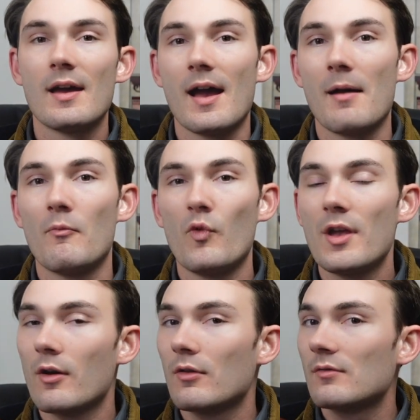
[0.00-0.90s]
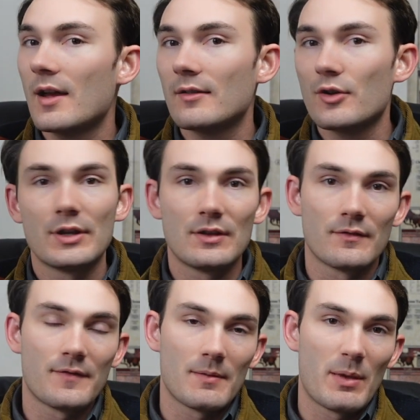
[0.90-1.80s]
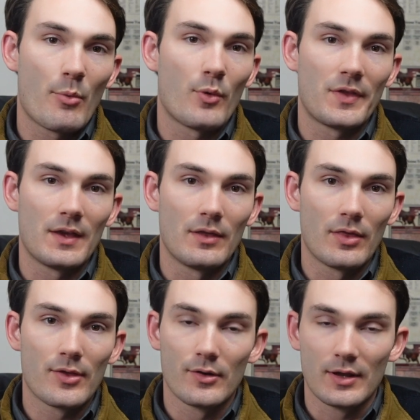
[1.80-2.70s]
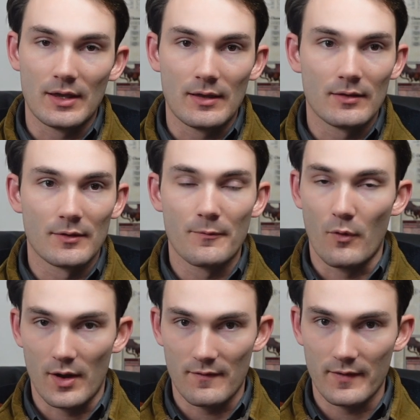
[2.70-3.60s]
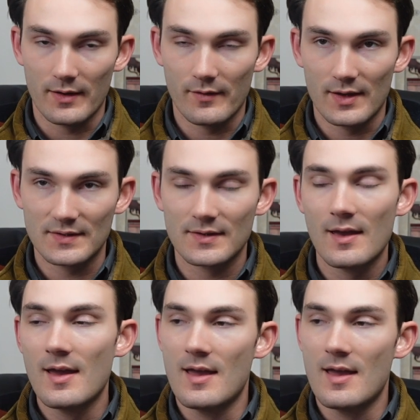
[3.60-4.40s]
Um, we are kind of looking to fight people within 30 to 40 feet of us.